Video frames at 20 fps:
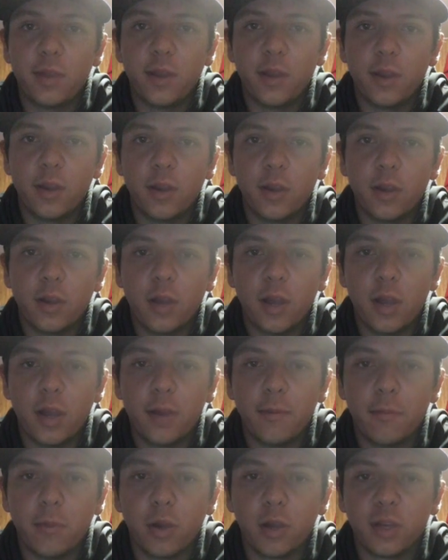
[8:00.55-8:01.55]

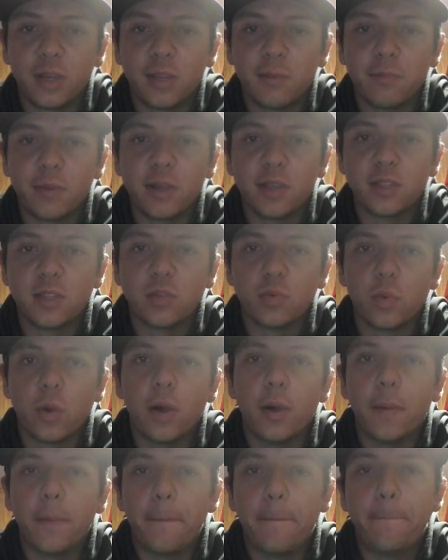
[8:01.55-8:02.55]
their marketing base as
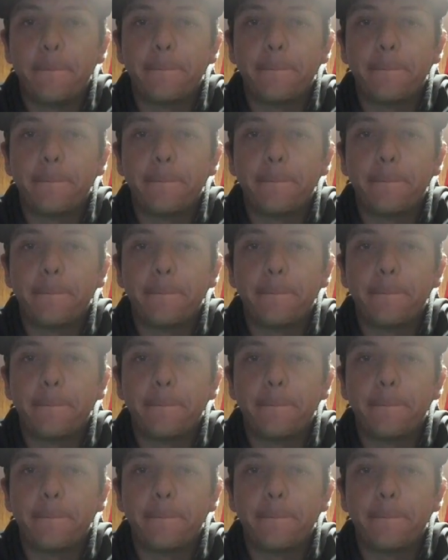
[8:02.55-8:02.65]
well.